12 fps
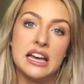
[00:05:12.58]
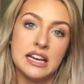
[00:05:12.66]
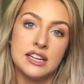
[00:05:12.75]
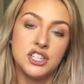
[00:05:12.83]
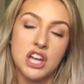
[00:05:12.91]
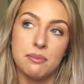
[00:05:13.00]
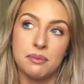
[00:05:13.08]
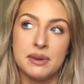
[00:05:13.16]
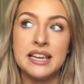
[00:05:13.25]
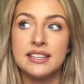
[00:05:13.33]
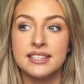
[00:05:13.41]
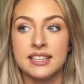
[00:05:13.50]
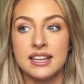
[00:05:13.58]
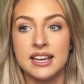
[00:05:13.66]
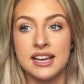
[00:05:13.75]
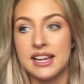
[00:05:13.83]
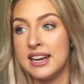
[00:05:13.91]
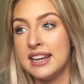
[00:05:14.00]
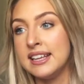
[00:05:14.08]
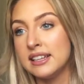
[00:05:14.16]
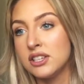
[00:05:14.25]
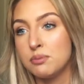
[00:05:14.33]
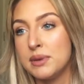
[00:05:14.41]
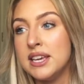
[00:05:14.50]
a German piece, and an
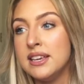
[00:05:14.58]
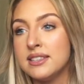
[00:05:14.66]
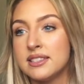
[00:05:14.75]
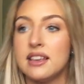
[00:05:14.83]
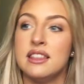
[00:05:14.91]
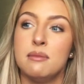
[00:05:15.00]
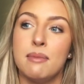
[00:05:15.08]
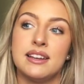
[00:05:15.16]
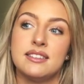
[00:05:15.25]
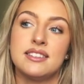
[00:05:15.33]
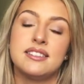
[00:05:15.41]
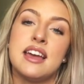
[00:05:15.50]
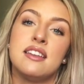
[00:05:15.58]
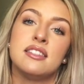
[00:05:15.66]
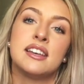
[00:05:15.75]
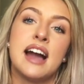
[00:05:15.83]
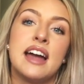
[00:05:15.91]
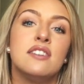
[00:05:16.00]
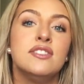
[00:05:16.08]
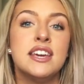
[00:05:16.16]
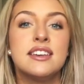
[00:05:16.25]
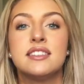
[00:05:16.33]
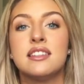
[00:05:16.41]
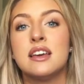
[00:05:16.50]
English piece, and they might state the kind of
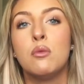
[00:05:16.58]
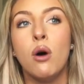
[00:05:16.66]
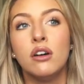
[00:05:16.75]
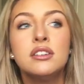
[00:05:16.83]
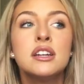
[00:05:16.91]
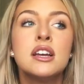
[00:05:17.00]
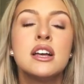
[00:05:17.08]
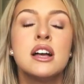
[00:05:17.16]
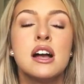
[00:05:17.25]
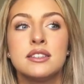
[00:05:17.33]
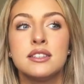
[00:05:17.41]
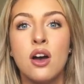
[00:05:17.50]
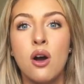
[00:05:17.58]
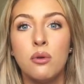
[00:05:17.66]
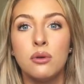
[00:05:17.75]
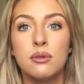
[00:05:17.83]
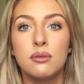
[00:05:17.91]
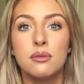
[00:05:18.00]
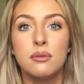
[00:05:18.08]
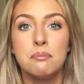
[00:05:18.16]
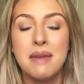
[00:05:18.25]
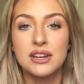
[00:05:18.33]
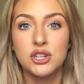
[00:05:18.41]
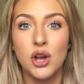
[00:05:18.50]
years that they want. So
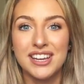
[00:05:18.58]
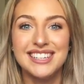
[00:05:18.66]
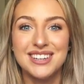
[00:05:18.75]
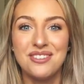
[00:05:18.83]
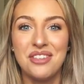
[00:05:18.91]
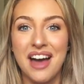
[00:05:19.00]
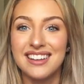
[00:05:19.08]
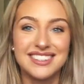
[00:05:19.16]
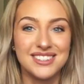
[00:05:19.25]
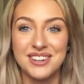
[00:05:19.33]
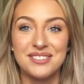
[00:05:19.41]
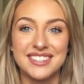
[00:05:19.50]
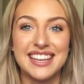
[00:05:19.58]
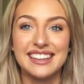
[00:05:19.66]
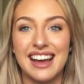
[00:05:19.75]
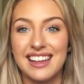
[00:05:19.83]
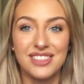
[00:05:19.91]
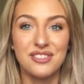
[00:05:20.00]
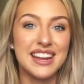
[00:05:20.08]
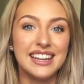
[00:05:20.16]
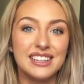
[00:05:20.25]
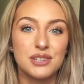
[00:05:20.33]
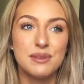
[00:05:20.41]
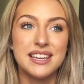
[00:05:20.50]
make sure you do that. So don't sing like 3
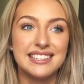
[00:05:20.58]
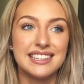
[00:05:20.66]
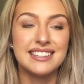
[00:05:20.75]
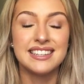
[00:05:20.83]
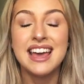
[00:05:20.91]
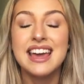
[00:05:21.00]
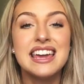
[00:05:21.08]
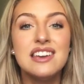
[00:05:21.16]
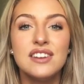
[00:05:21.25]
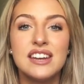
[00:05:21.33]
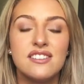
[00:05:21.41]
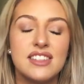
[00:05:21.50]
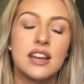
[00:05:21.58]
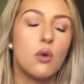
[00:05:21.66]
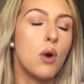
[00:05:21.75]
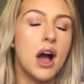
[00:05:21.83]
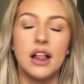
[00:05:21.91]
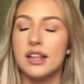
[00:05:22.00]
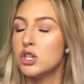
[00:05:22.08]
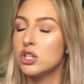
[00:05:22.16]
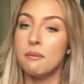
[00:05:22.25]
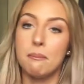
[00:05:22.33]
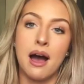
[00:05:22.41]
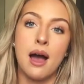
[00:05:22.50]
English pieces, even if you think, well, it
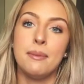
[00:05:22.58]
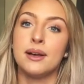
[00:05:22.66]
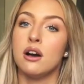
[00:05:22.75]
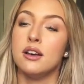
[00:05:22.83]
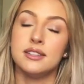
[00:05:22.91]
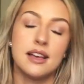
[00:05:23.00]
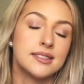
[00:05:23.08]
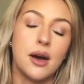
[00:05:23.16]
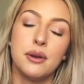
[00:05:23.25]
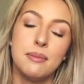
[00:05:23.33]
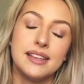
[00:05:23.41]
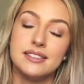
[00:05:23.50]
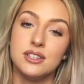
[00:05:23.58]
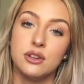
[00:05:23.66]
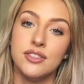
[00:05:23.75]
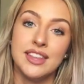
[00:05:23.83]
doesn't matter because I sound amazing doing